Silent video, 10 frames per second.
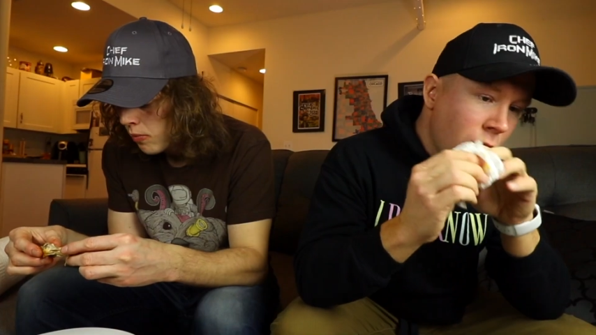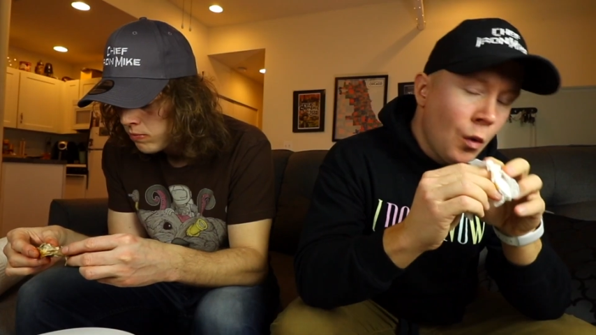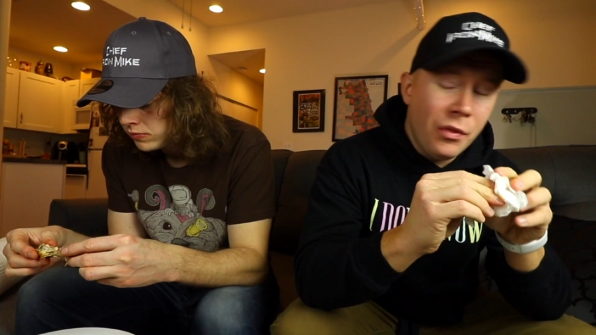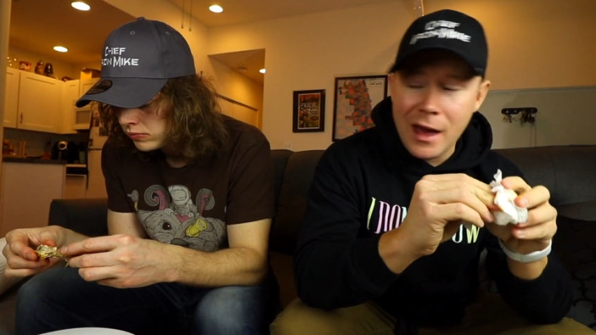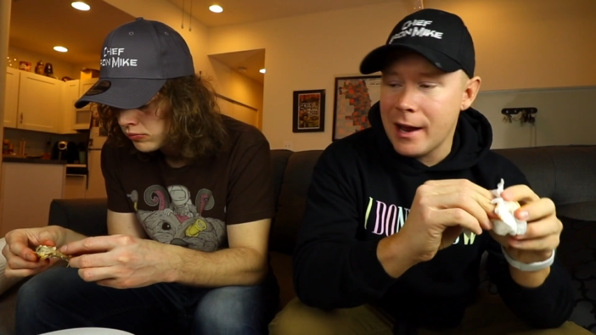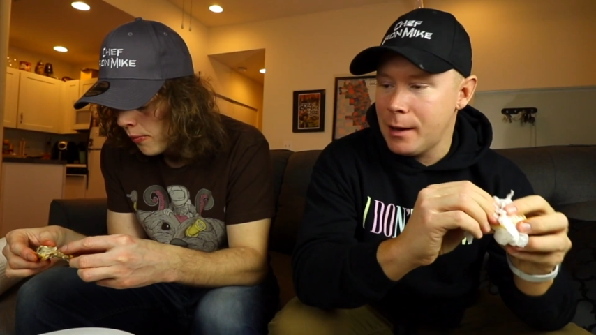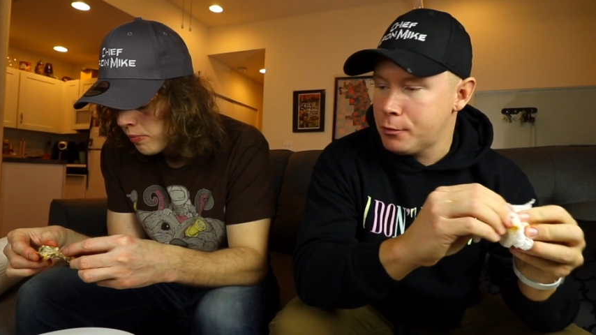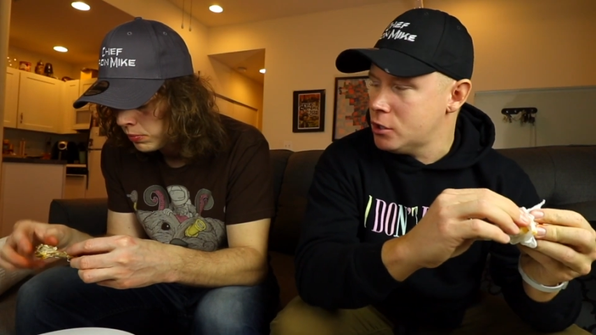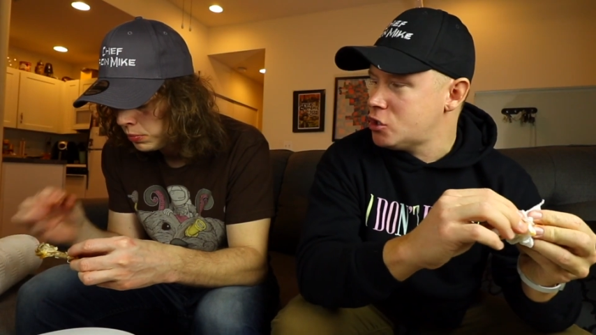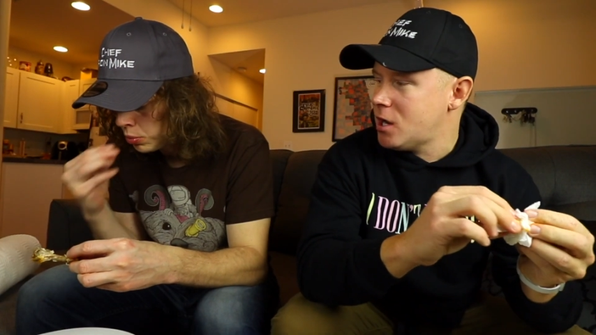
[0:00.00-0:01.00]
Speaker 1: Well, that I
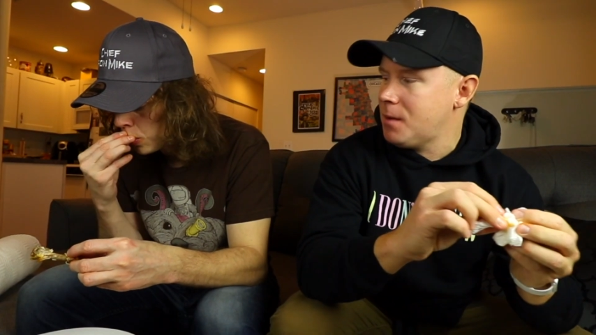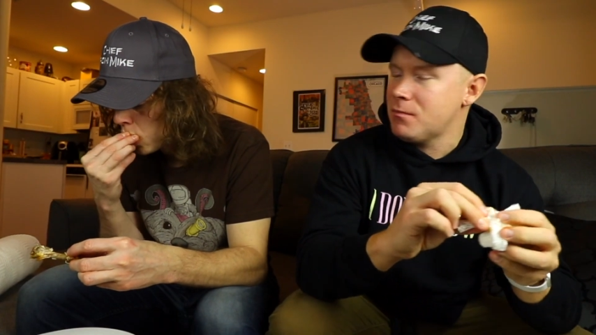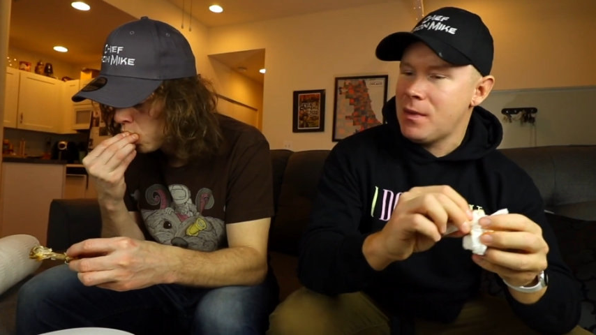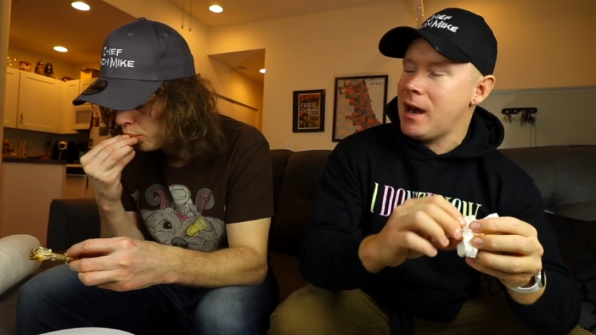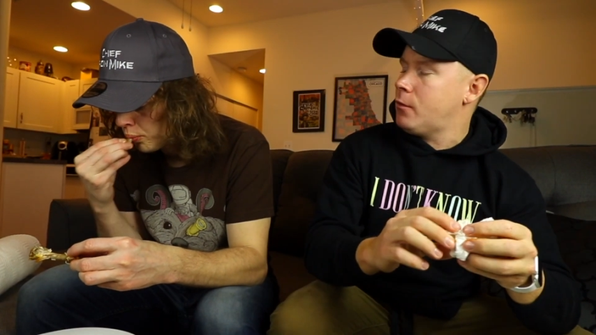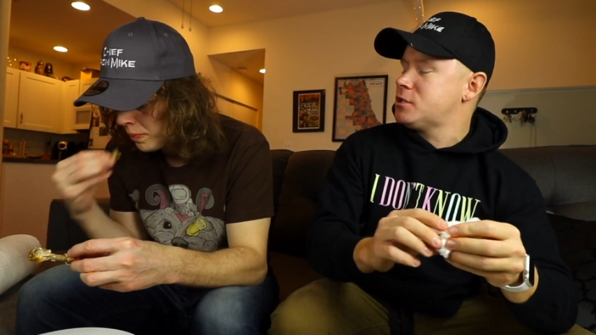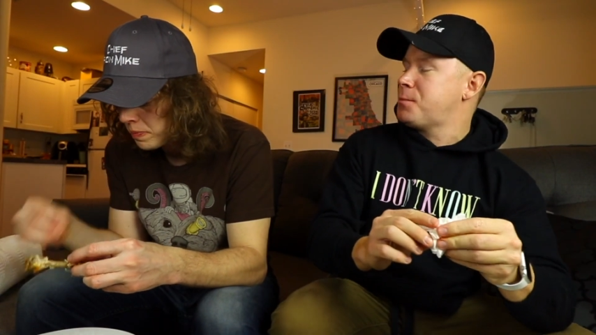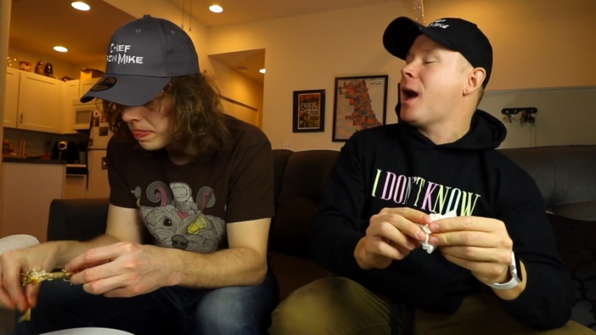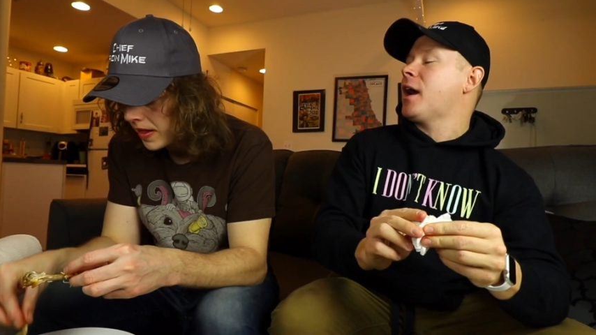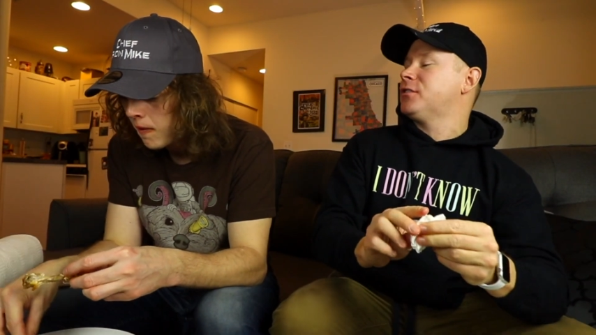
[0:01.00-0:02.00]
appreciate and that I
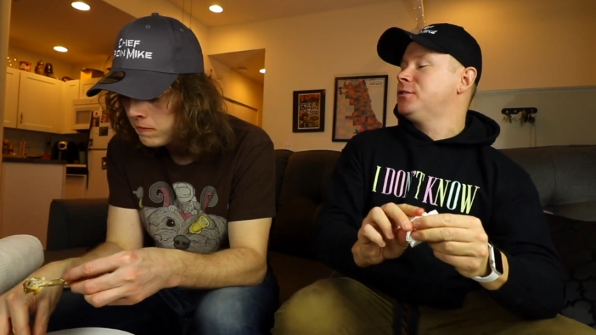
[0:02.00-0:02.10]
respect.